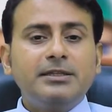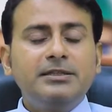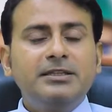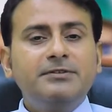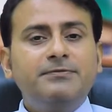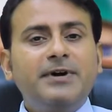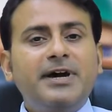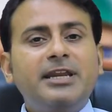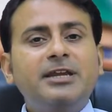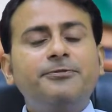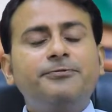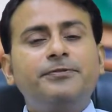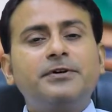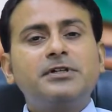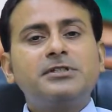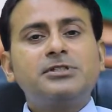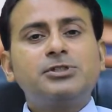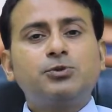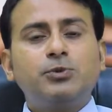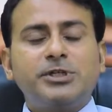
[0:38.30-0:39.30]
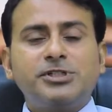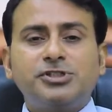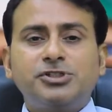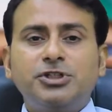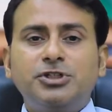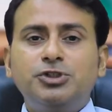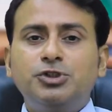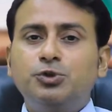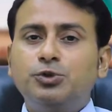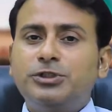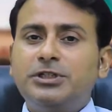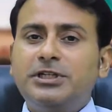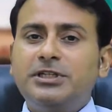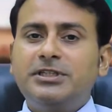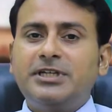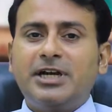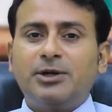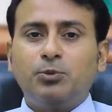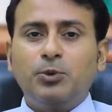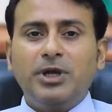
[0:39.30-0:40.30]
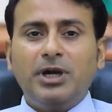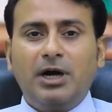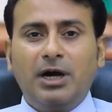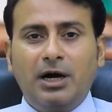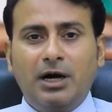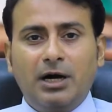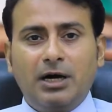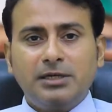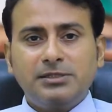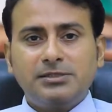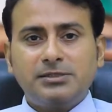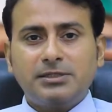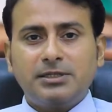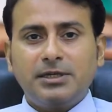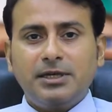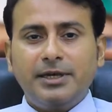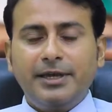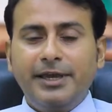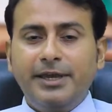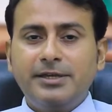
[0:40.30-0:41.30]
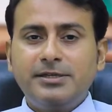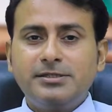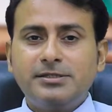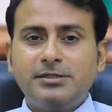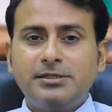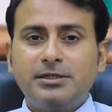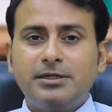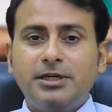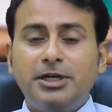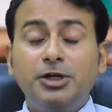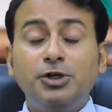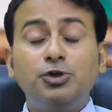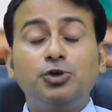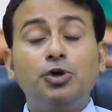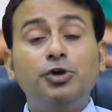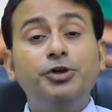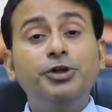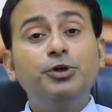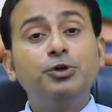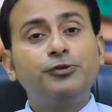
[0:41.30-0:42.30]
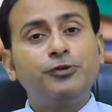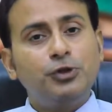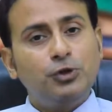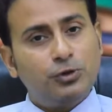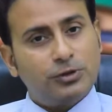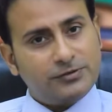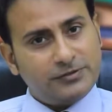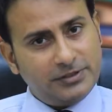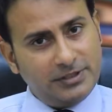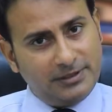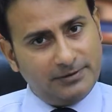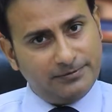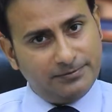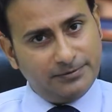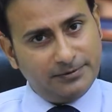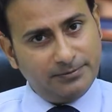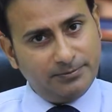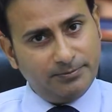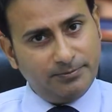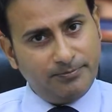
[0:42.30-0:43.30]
The very first question usually that we ask is introduce yourself.